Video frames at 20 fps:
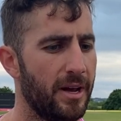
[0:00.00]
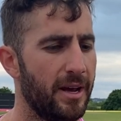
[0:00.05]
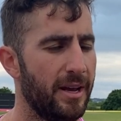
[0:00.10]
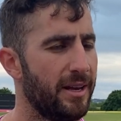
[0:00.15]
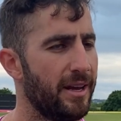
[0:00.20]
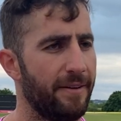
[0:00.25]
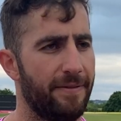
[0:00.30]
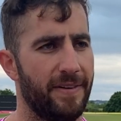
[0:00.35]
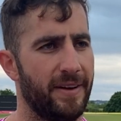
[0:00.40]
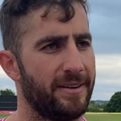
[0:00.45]

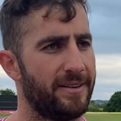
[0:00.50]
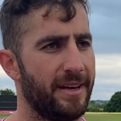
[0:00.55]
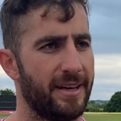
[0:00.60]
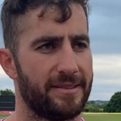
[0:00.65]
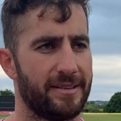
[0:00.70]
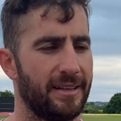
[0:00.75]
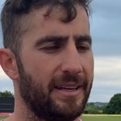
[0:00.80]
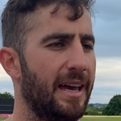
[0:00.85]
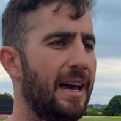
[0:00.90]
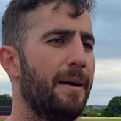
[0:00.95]
yeah,
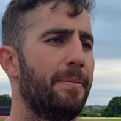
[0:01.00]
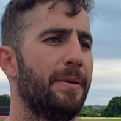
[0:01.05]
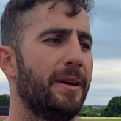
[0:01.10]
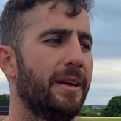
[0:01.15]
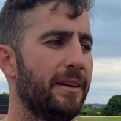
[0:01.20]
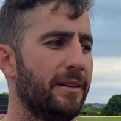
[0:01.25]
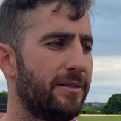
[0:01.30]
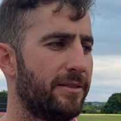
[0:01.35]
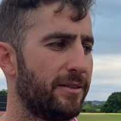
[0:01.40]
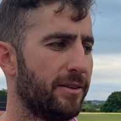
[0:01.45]
fantastically
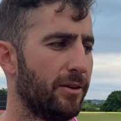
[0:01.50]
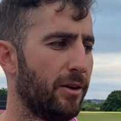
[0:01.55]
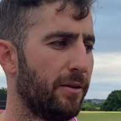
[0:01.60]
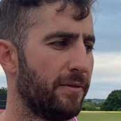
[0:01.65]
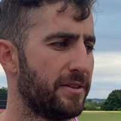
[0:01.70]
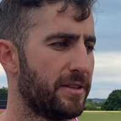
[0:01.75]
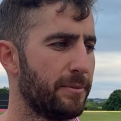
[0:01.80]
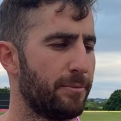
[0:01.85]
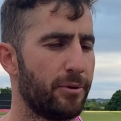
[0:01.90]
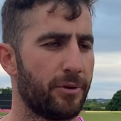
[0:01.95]
happy to
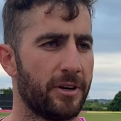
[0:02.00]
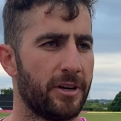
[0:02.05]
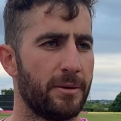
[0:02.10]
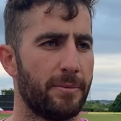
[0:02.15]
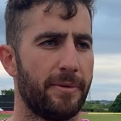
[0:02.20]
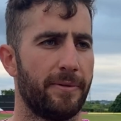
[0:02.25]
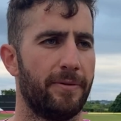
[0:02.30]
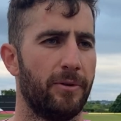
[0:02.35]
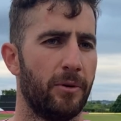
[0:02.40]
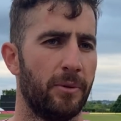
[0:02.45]
obviously put in a
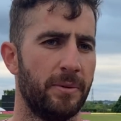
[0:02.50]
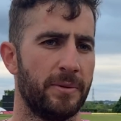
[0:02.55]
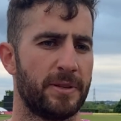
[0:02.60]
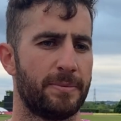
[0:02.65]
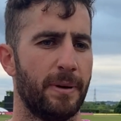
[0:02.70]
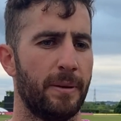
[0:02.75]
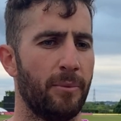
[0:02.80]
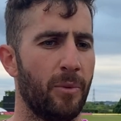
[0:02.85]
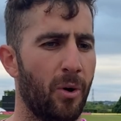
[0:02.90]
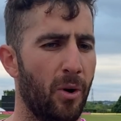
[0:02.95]
performance,
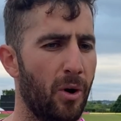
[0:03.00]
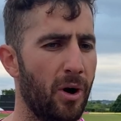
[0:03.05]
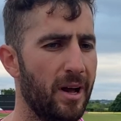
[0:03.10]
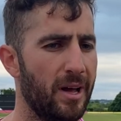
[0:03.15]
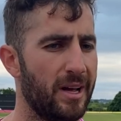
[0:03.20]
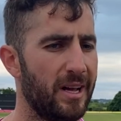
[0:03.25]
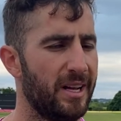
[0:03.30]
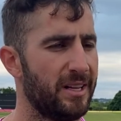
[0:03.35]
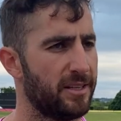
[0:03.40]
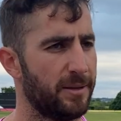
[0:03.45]
but more
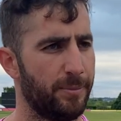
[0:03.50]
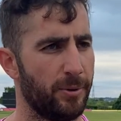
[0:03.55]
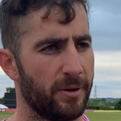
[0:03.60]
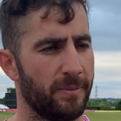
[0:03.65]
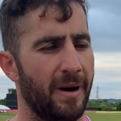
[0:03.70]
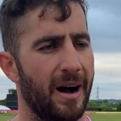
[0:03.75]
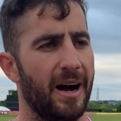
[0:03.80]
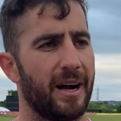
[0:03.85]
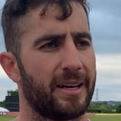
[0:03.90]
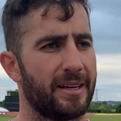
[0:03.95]
to put a
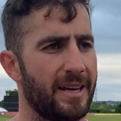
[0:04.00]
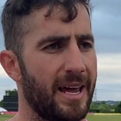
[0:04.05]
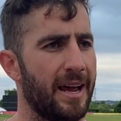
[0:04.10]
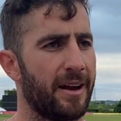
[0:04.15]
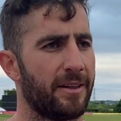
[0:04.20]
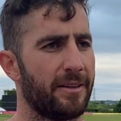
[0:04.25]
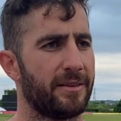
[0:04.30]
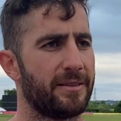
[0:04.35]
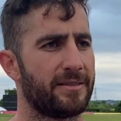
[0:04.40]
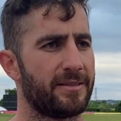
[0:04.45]
marker down
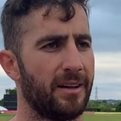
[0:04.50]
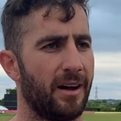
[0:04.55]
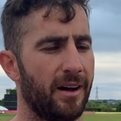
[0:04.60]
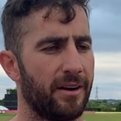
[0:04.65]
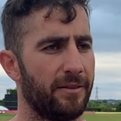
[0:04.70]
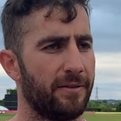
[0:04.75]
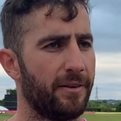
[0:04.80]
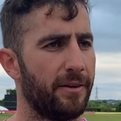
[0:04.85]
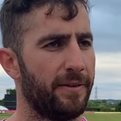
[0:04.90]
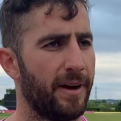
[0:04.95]
at the start
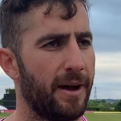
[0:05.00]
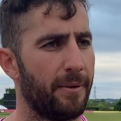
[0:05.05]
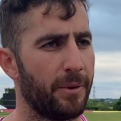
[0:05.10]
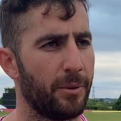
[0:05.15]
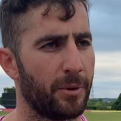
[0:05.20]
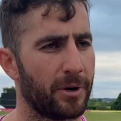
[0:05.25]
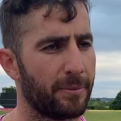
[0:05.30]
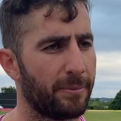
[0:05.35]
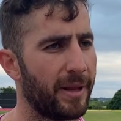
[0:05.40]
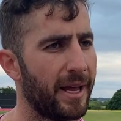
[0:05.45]
of how we
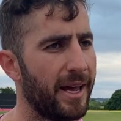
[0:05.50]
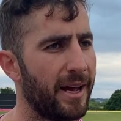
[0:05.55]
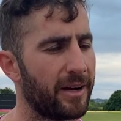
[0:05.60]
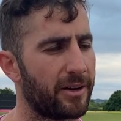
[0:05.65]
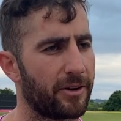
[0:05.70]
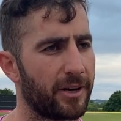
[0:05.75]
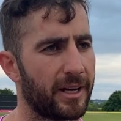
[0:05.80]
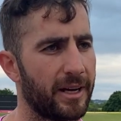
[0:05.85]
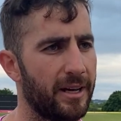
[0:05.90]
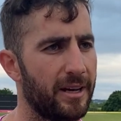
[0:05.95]
want to play our
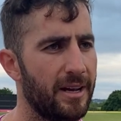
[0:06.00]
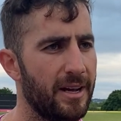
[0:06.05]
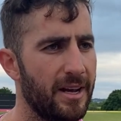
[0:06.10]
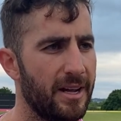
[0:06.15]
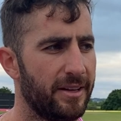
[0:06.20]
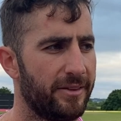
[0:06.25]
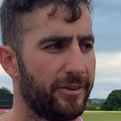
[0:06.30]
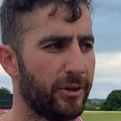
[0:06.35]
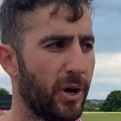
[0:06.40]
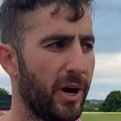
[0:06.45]
cricket,
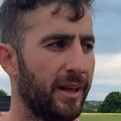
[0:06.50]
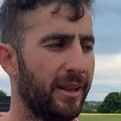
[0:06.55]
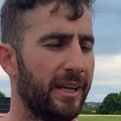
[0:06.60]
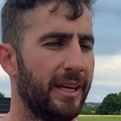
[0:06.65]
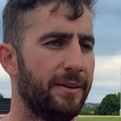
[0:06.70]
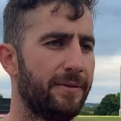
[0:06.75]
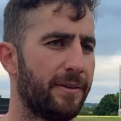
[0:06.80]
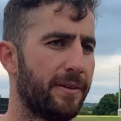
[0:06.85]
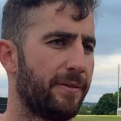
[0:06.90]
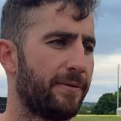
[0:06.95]
to go and
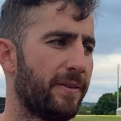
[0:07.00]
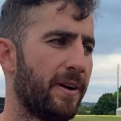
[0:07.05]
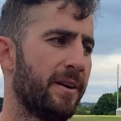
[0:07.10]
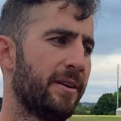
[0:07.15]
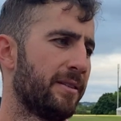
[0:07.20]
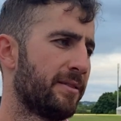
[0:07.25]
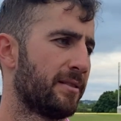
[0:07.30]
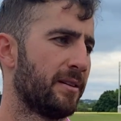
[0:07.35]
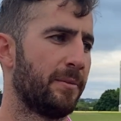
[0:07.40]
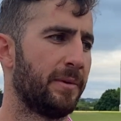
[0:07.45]
lead for the
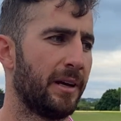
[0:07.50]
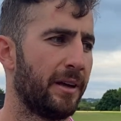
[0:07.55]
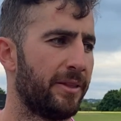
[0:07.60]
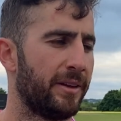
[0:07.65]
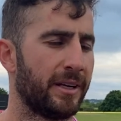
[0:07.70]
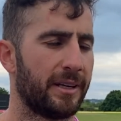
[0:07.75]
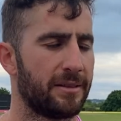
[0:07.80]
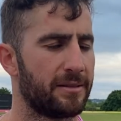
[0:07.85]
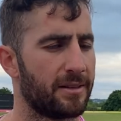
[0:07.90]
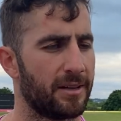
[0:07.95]
front, something I
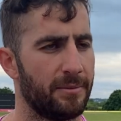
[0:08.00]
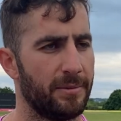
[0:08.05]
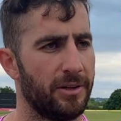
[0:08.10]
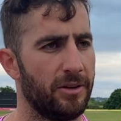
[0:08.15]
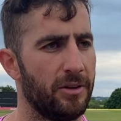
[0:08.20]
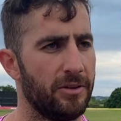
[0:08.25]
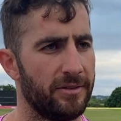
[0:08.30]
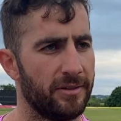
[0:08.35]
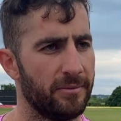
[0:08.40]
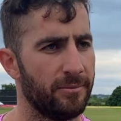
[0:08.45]
think is going to be
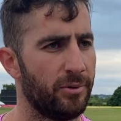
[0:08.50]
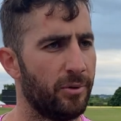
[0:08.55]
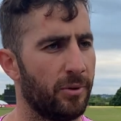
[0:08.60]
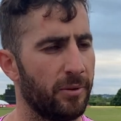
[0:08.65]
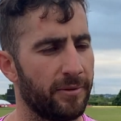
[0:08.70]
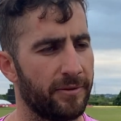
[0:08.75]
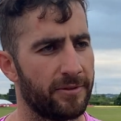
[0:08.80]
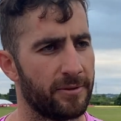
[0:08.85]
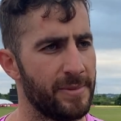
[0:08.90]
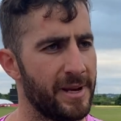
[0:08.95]
hugely
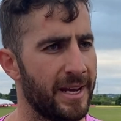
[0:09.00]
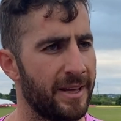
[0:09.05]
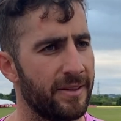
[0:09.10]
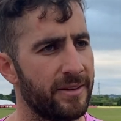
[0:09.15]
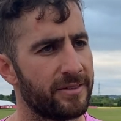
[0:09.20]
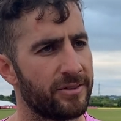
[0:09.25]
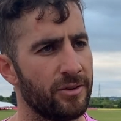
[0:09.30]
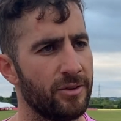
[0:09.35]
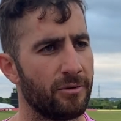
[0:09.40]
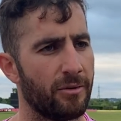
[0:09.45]
important for me in
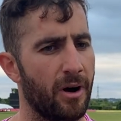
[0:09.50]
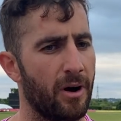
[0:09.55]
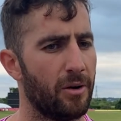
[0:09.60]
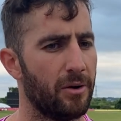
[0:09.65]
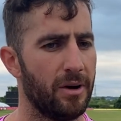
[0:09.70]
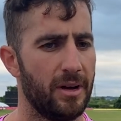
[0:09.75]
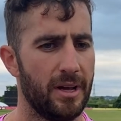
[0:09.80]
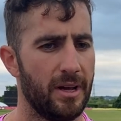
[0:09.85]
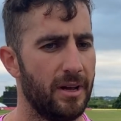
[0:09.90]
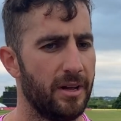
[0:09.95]
this new role,
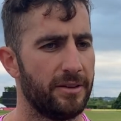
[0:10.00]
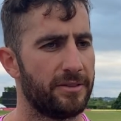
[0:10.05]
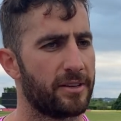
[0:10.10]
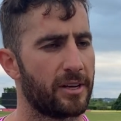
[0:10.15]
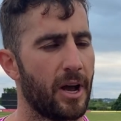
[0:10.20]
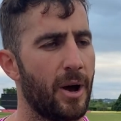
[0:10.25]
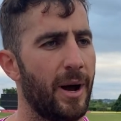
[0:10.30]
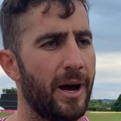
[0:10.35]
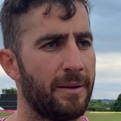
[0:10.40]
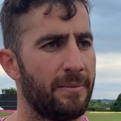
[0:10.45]
to
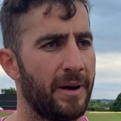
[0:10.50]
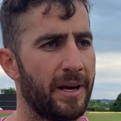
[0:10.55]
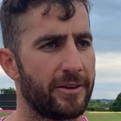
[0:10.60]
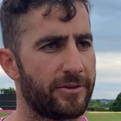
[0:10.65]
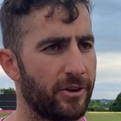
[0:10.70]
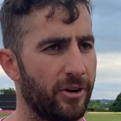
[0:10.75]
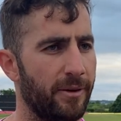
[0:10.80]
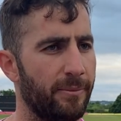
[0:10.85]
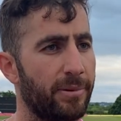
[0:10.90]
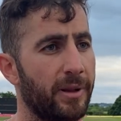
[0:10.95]
go out and make
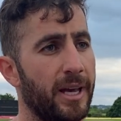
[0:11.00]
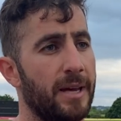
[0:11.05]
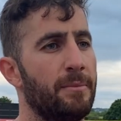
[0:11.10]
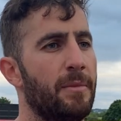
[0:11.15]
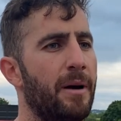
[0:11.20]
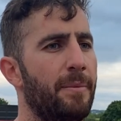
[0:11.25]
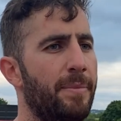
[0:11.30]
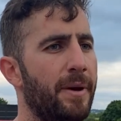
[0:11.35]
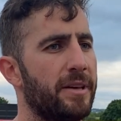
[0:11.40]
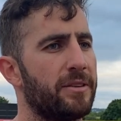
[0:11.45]
sure I'm playing my
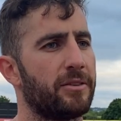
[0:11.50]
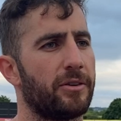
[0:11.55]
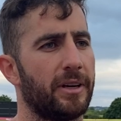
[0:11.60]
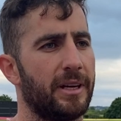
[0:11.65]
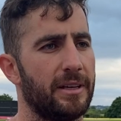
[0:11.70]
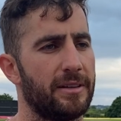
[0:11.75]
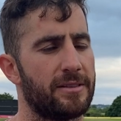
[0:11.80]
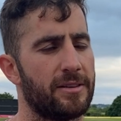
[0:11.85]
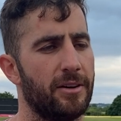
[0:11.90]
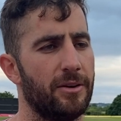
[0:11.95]
best
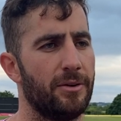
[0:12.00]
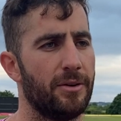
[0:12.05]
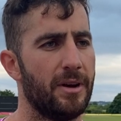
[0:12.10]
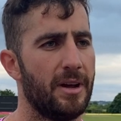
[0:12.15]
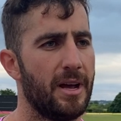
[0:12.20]
cricket too,